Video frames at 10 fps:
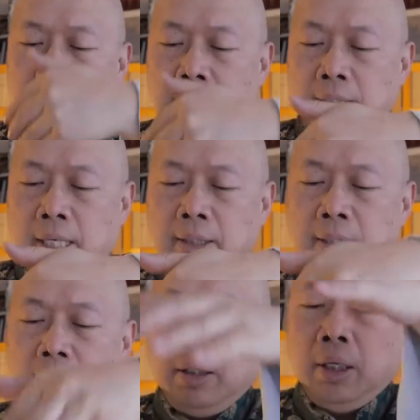the
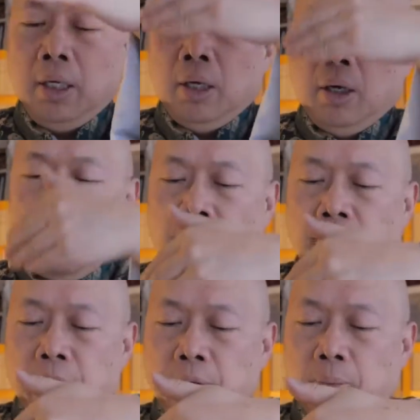center of
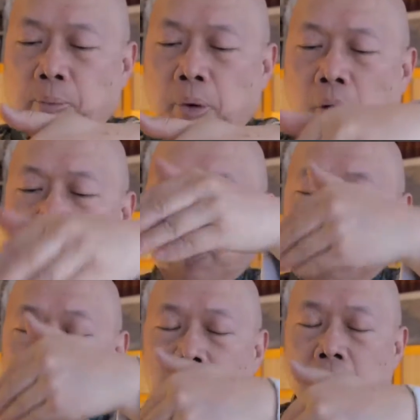the part of the
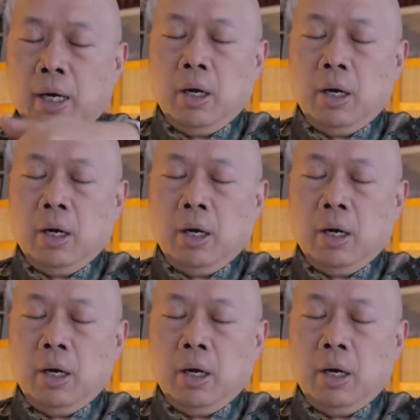tongue.